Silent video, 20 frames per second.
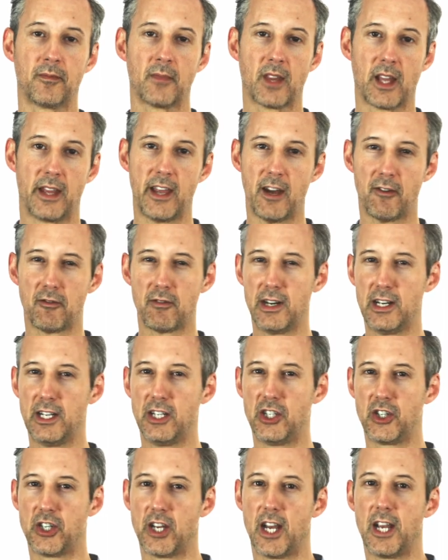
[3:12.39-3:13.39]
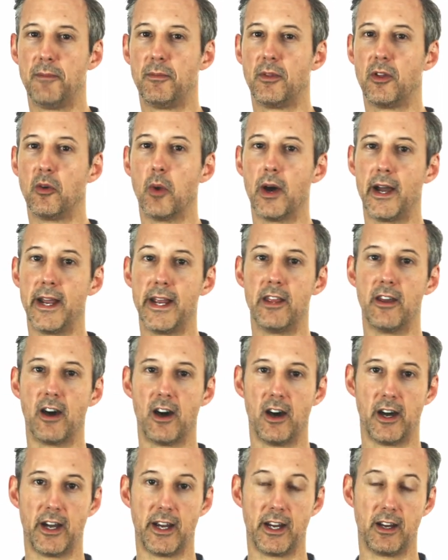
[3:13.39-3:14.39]
And that really shaped the way that
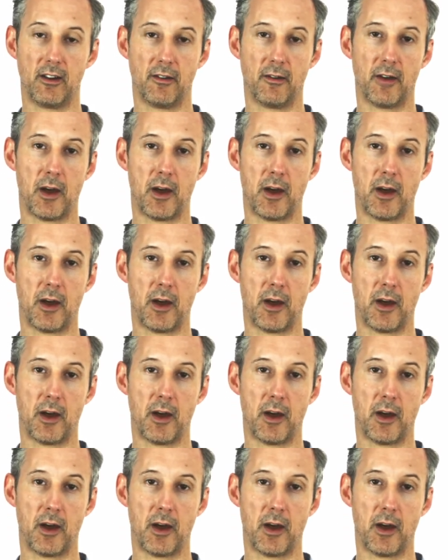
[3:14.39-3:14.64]
I